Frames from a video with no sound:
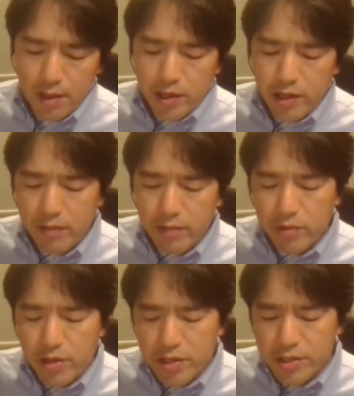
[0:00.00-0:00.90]

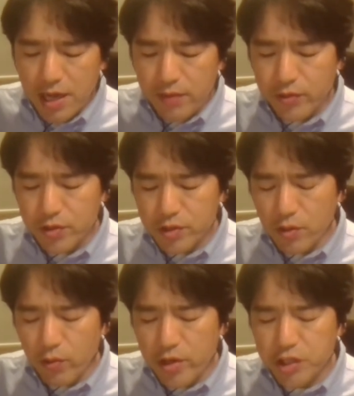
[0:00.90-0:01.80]
11 years after the
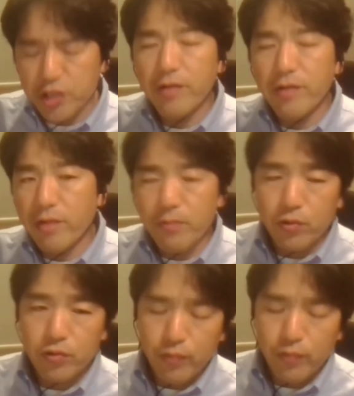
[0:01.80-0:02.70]
original
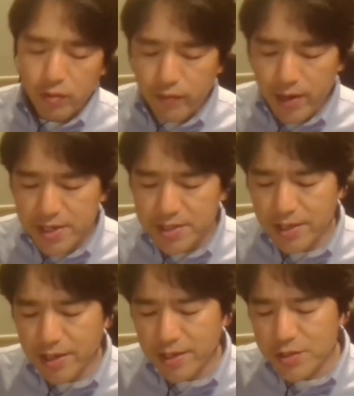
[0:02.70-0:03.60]
report from
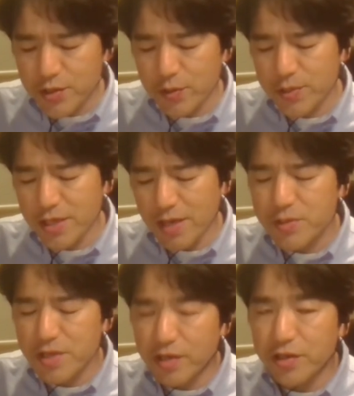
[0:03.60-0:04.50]
Feinstein, so some
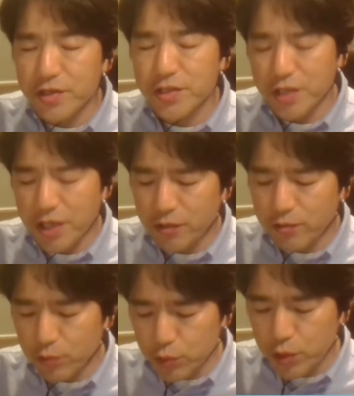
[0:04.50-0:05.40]
centers,
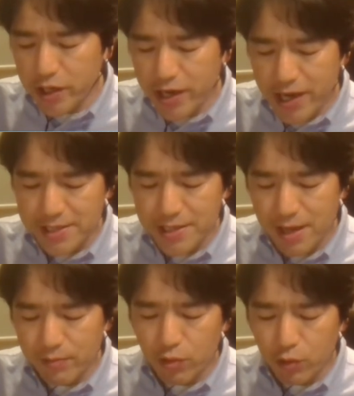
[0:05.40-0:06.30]
including us,
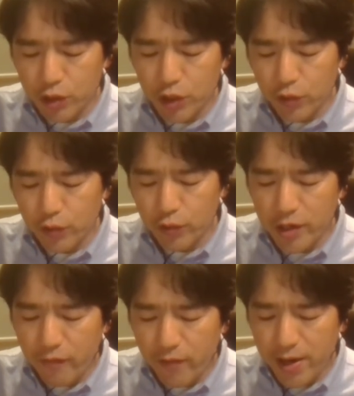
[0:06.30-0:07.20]
have continued to
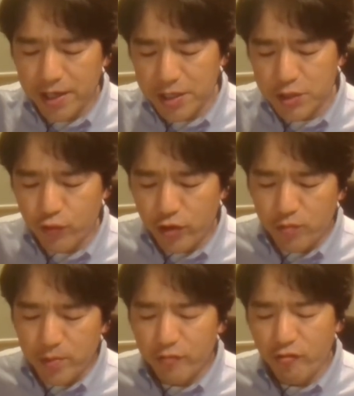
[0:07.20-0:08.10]
define this
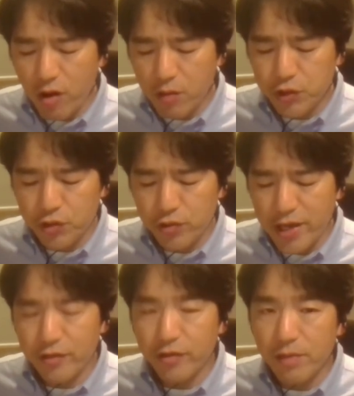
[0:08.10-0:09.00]
treatment option
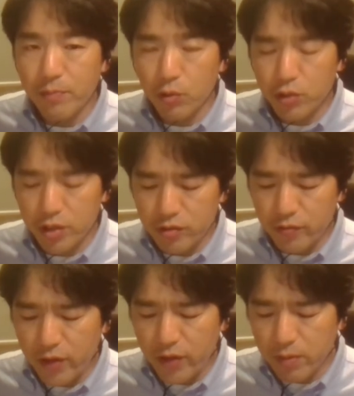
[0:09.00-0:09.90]
and reported to
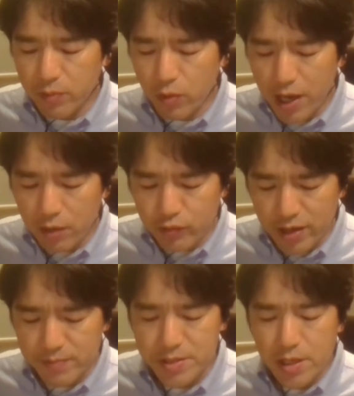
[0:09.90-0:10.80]
favorable
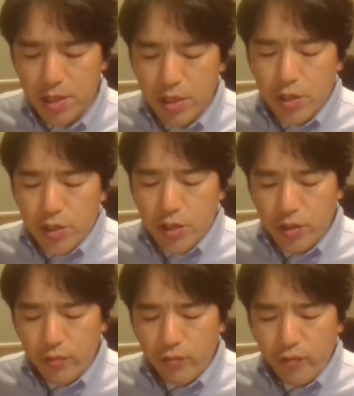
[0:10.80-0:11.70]
outcomes.
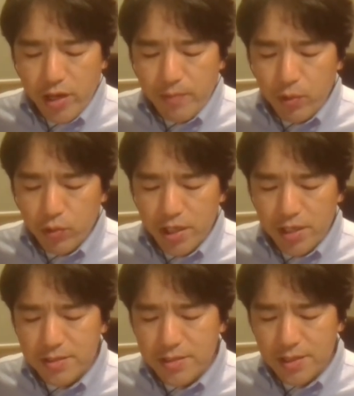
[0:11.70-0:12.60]
So we
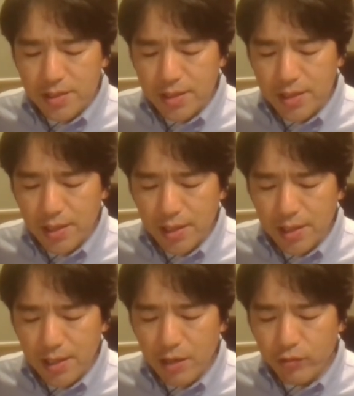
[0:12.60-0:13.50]
reported the
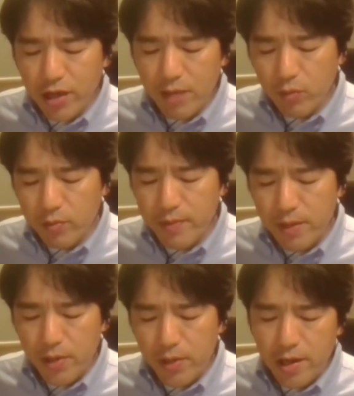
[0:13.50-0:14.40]
outcome of the
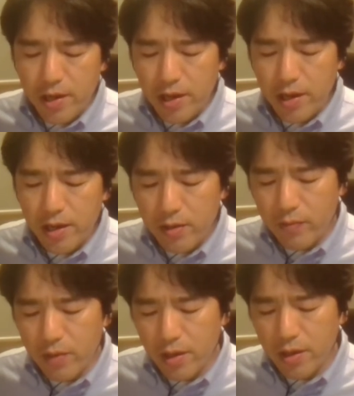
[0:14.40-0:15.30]
BPA
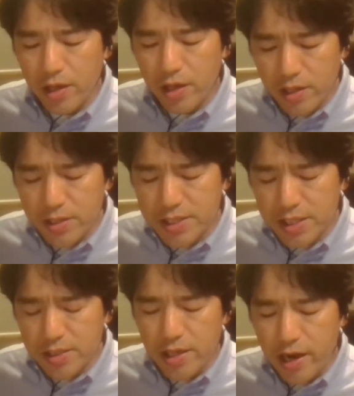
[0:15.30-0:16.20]
in
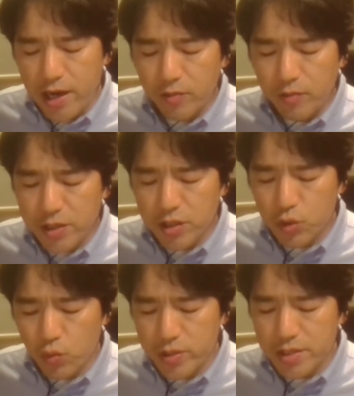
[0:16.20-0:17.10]
68
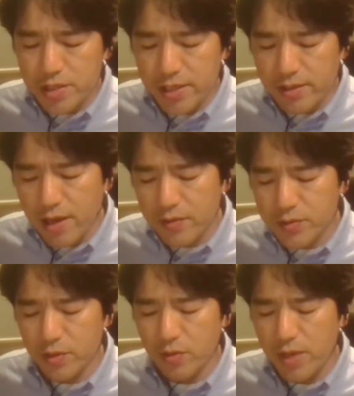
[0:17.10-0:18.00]
patients with a CTEPH,
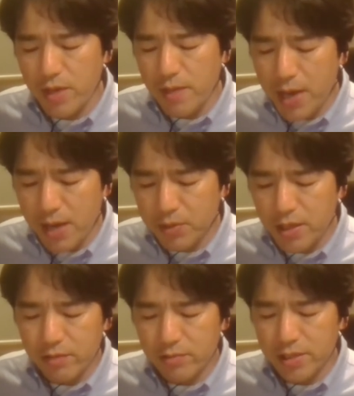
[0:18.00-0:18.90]
so mean PAP
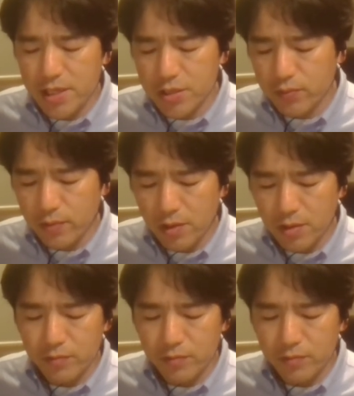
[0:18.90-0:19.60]
decrease from